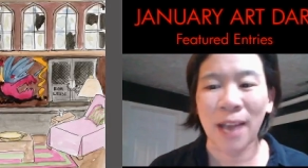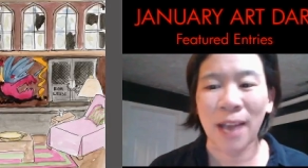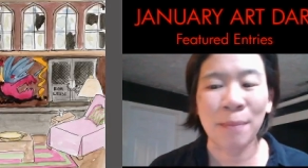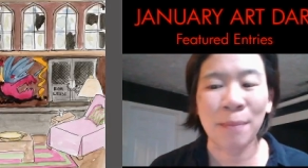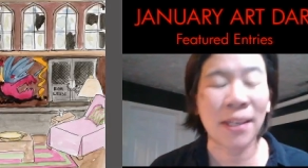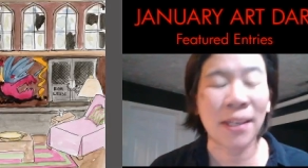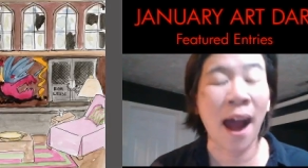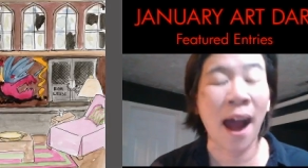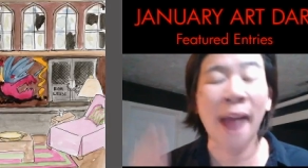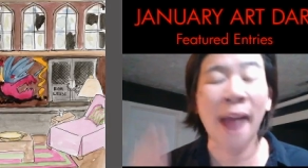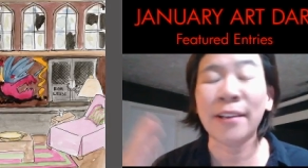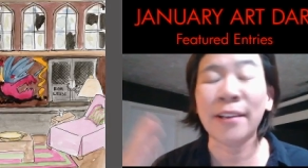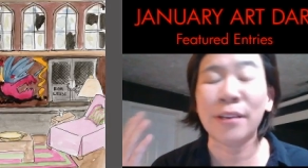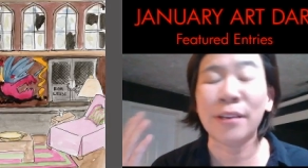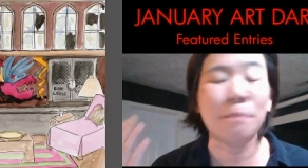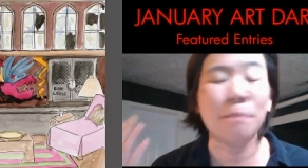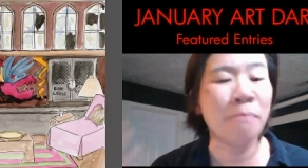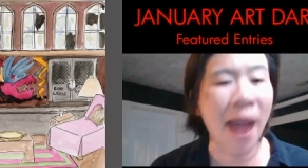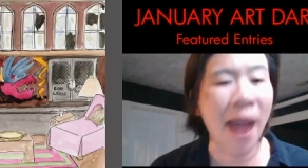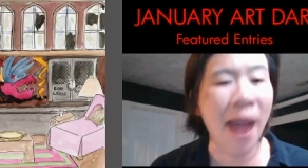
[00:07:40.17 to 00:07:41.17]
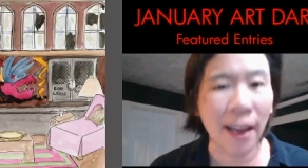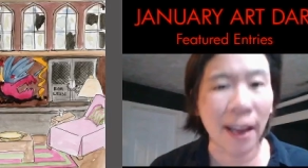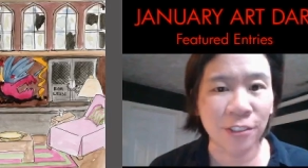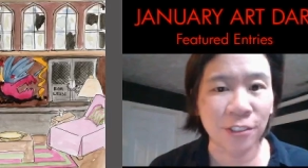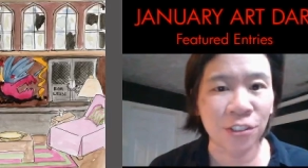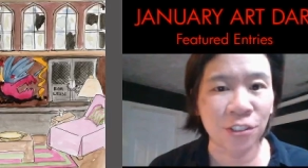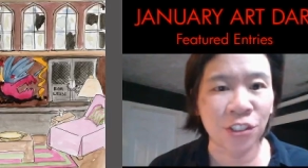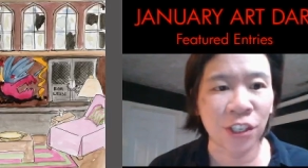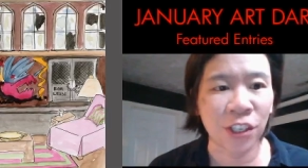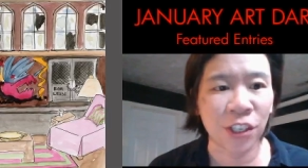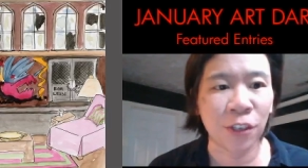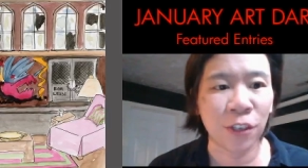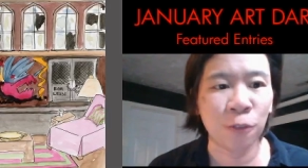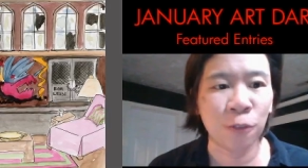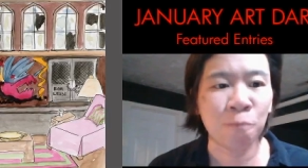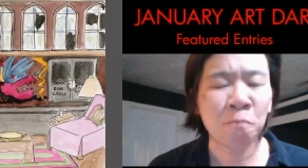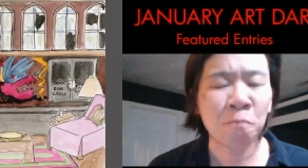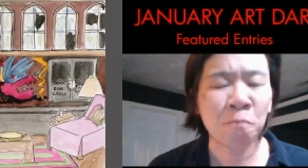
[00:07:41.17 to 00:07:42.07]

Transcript: I mean, I could imagine, Joan,